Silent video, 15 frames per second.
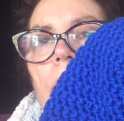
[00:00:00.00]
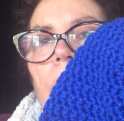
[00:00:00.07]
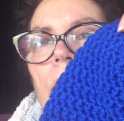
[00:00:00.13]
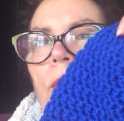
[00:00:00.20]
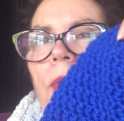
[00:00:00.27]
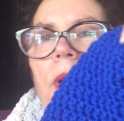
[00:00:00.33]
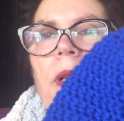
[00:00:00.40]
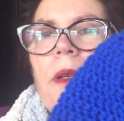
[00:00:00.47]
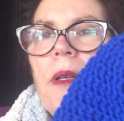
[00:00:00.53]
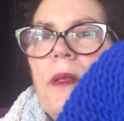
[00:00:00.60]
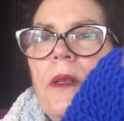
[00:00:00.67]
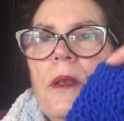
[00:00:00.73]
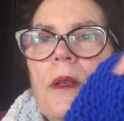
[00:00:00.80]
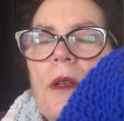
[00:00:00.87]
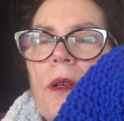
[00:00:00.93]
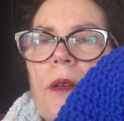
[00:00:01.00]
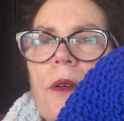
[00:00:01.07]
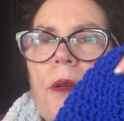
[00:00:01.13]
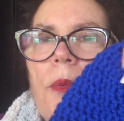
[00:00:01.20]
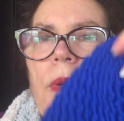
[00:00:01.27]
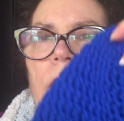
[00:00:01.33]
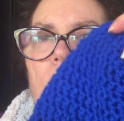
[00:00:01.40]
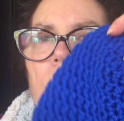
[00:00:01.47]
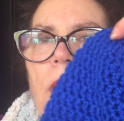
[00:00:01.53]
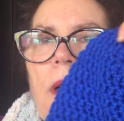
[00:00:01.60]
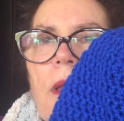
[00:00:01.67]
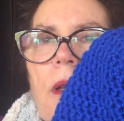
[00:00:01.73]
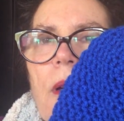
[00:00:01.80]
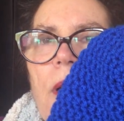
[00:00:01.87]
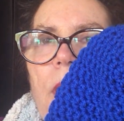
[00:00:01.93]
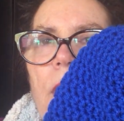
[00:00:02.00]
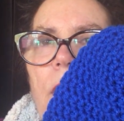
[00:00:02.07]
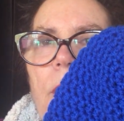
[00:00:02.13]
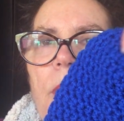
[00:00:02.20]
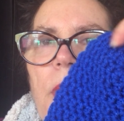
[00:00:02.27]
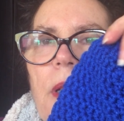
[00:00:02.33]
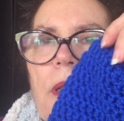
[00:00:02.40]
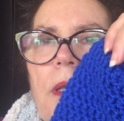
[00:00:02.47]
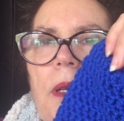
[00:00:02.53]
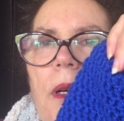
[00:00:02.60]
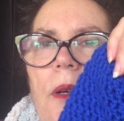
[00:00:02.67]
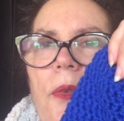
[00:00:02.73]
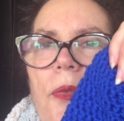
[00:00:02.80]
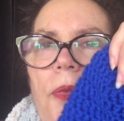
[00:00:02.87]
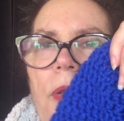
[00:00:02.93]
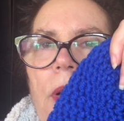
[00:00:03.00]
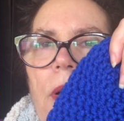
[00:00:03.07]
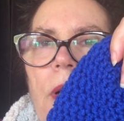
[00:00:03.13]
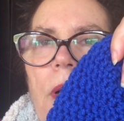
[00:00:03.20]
It really doesn't look good with any other color but itself.